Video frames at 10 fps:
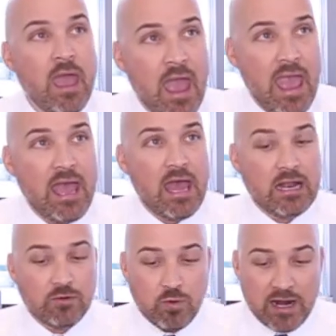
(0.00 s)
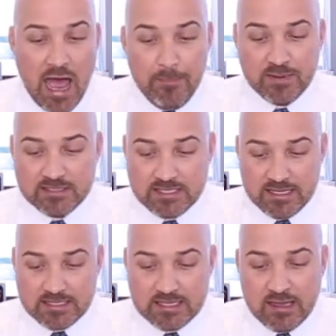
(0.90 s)
And what happens
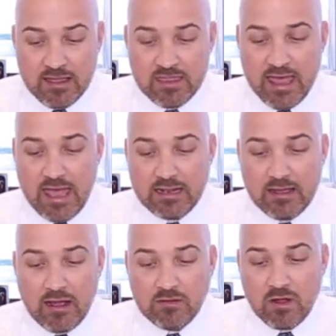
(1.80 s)
is that,